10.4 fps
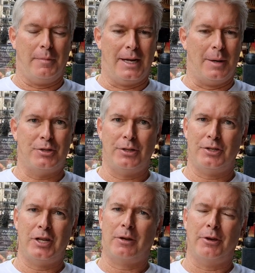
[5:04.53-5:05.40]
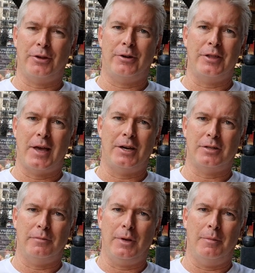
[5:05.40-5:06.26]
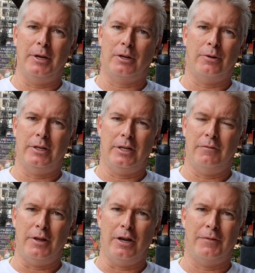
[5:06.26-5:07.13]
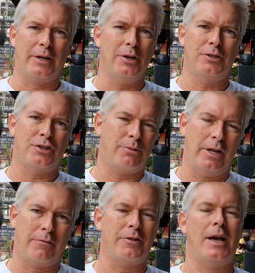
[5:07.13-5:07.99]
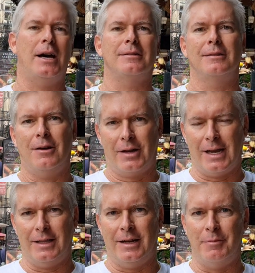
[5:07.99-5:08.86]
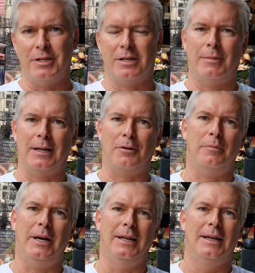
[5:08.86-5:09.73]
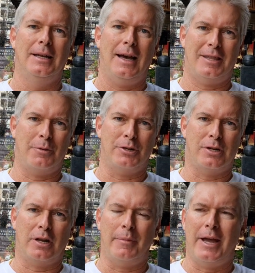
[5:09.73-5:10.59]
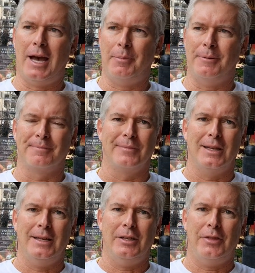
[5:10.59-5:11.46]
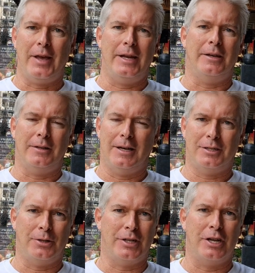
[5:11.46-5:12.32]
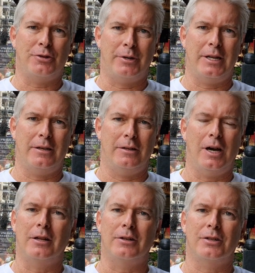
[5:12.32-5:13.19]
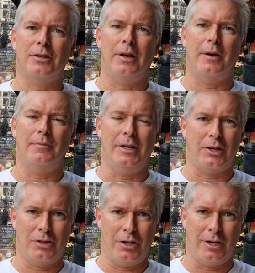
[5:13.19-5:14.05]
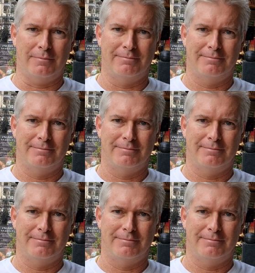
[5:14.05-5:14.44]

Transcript: But I'm still sticking with 30,000 Bitcoin end of year. If it goes to 24,000, okay, then I missed it by a little bit. I think we're still gonna be happy. Theta, I still say $20 next year.